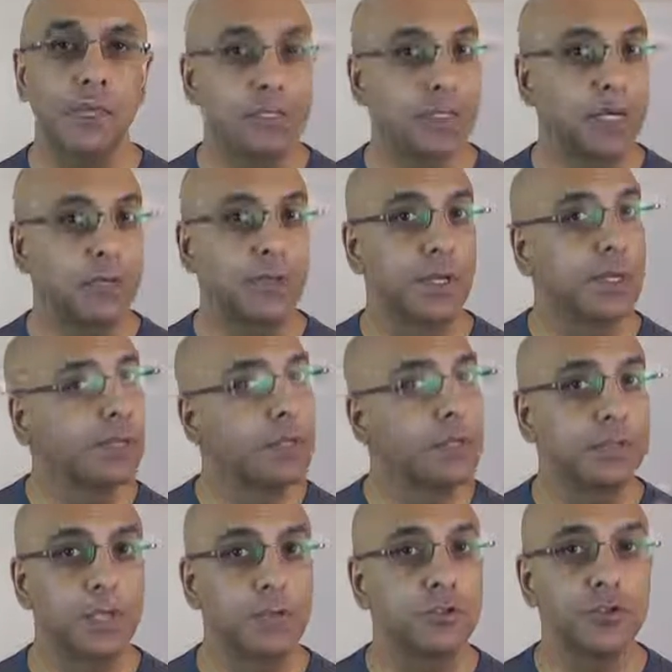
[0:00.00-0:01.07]
So
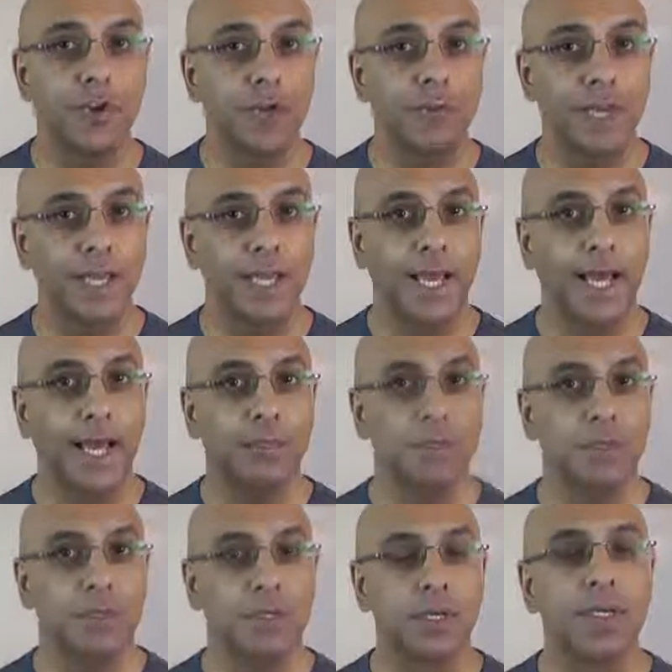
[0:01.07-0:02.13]
don't try and make it
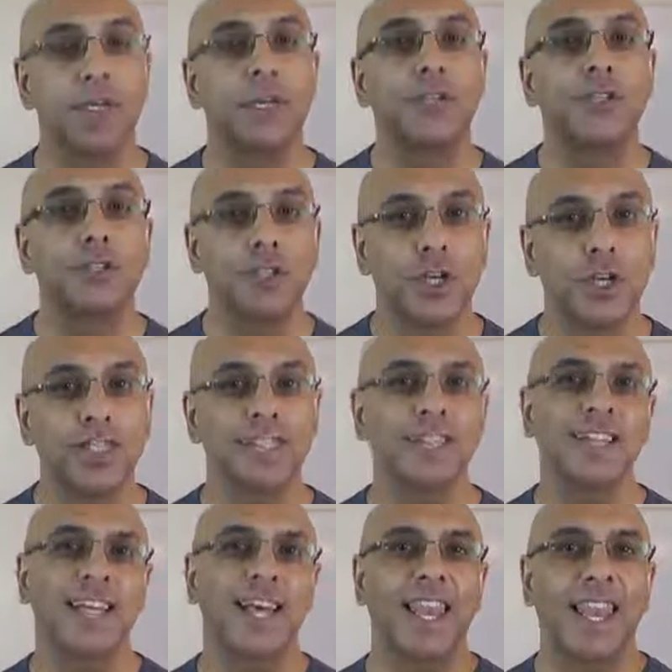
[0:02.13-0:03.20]
happen.
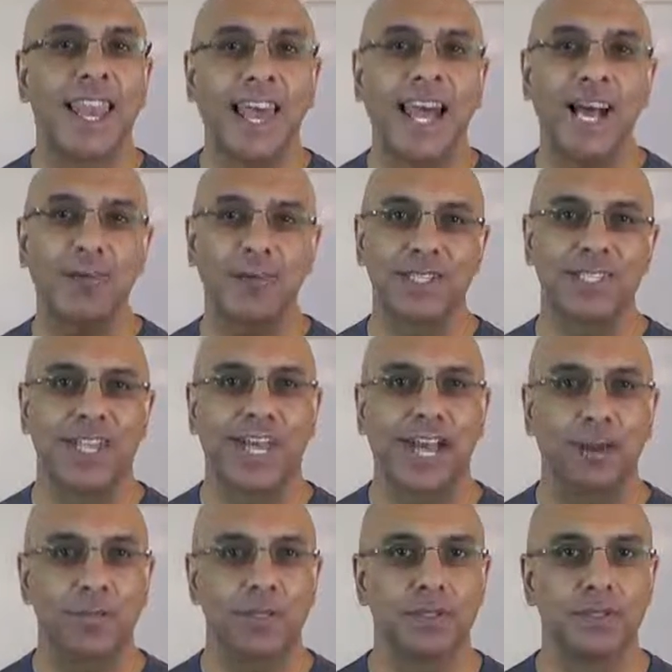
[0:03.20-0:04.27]
Just allow it to
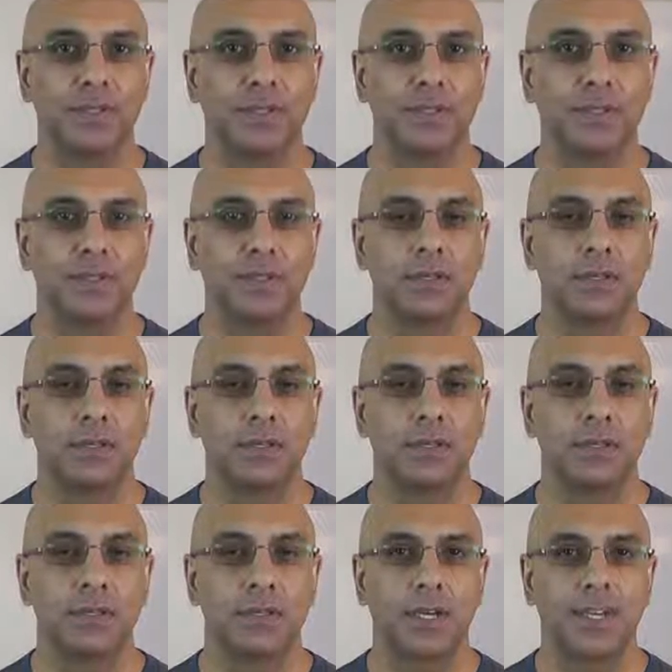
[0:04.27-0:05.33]
happen.
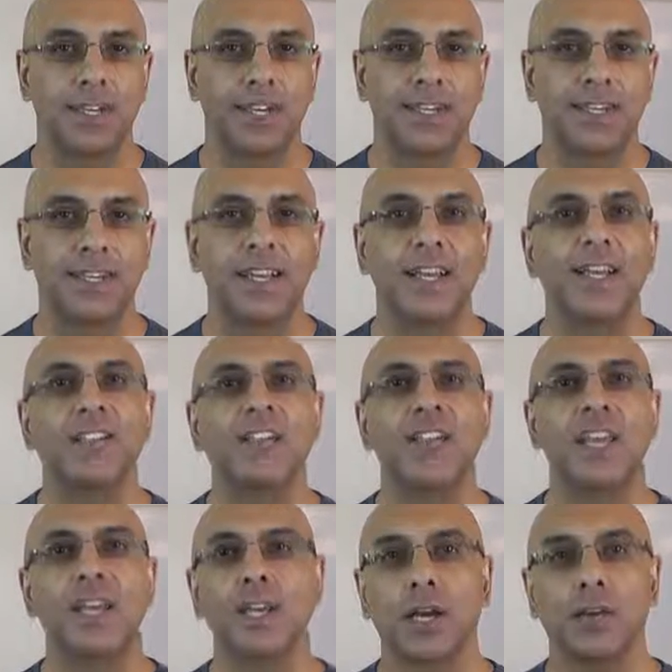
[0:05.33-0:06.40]
Okay, so
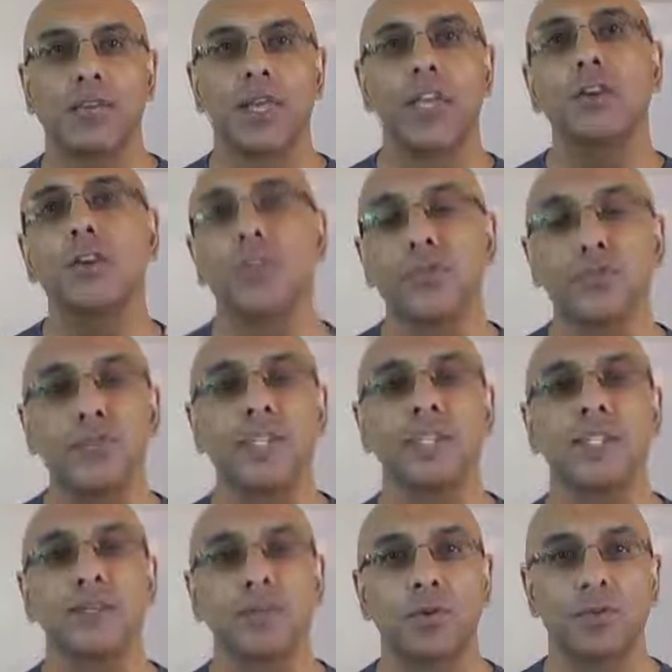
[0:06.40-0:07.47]
there you go. There are your three
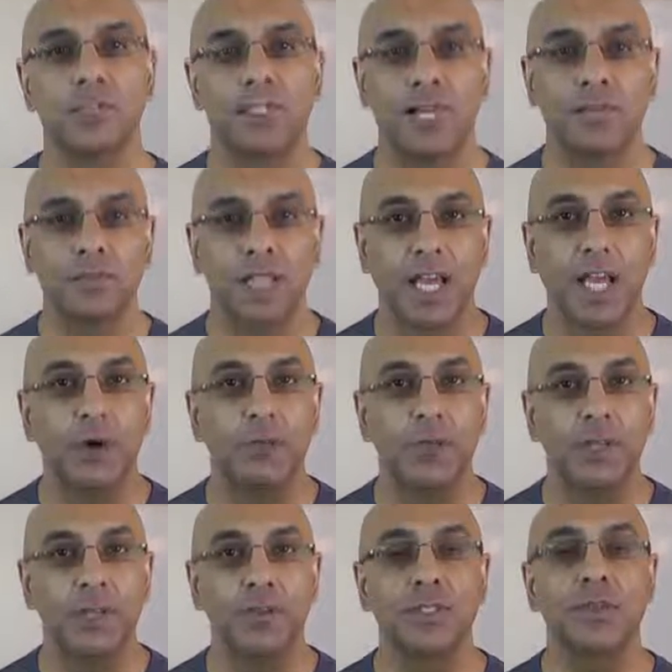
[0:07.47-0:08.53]
simple steps to
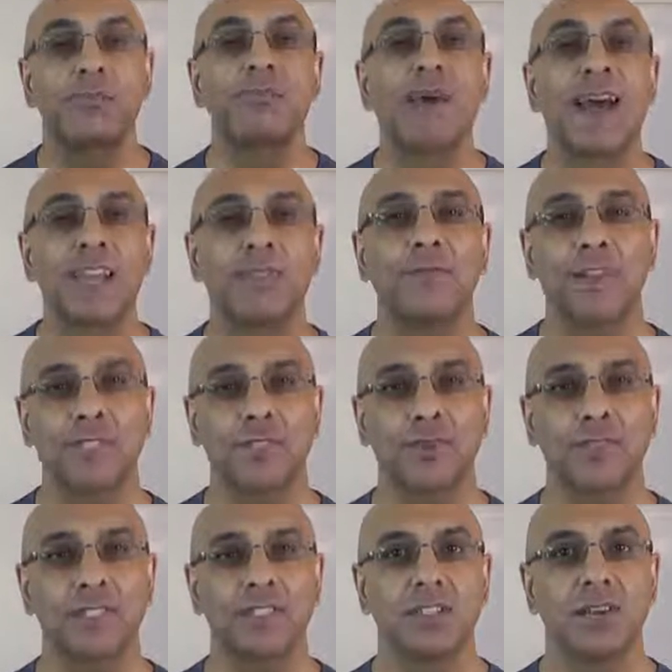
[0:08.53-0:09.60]
helping you to manifest
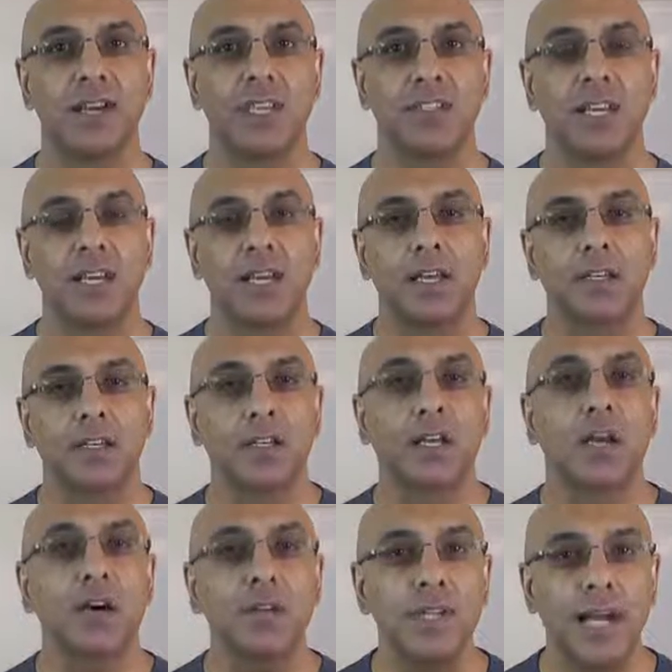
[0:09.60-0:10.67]
your desires. So
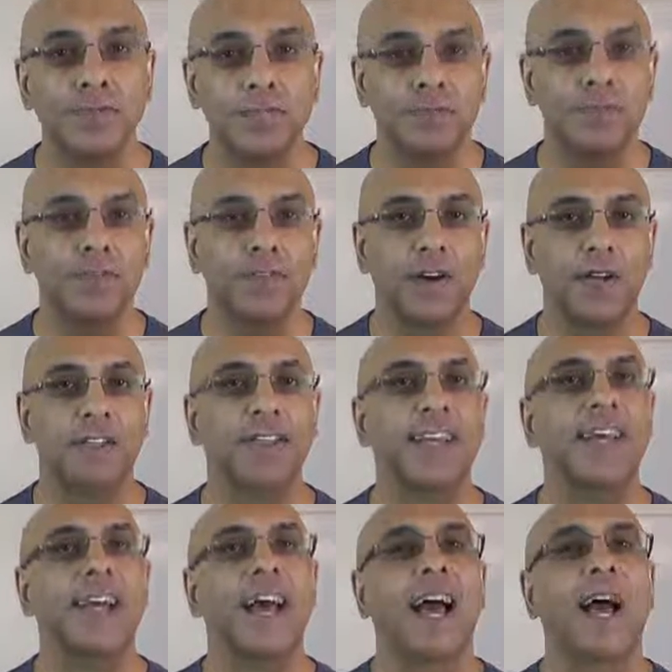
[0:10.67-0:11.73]
go and have some fun
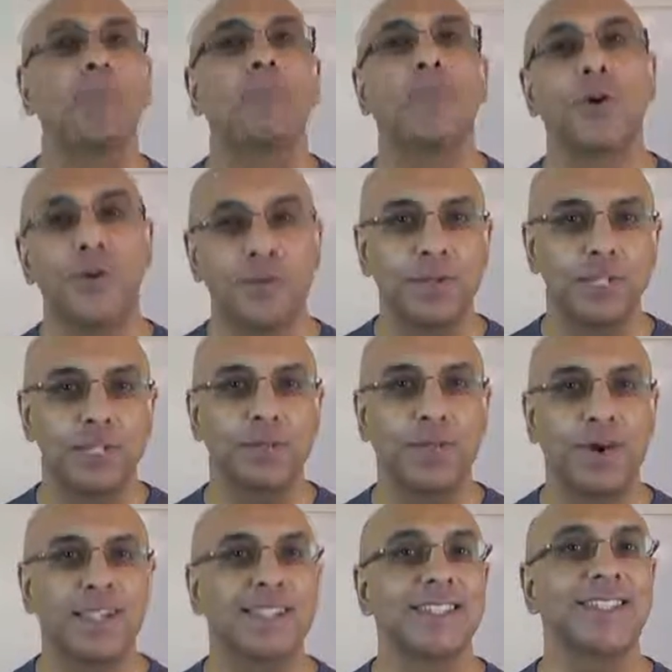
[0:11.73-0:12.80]
and put them into
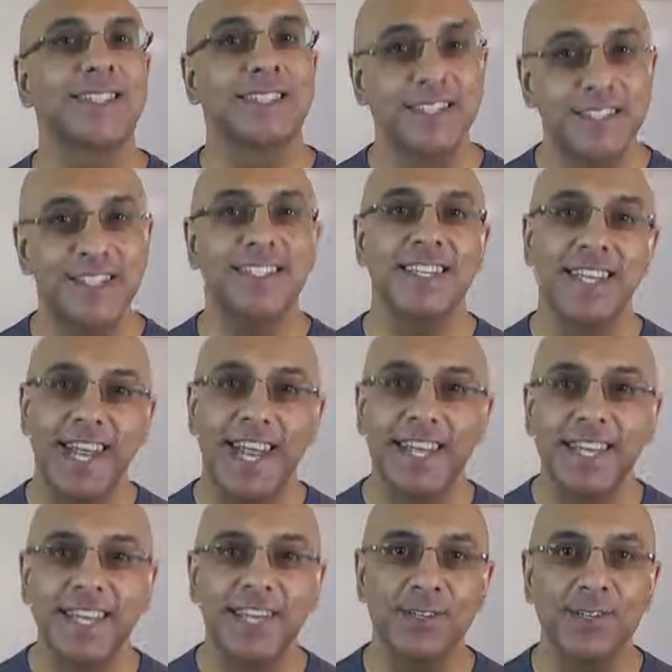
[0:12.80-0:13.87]
practice and just see how
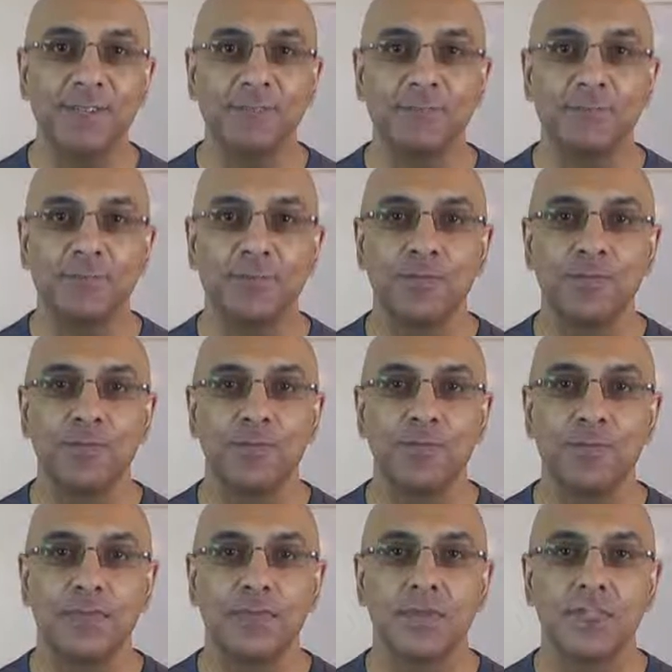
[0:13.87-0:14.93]
you get on.
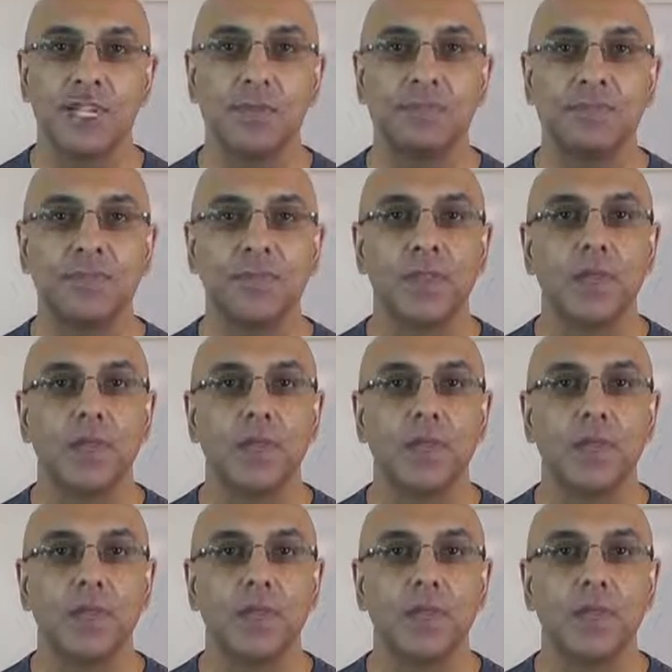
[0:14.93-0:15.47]
So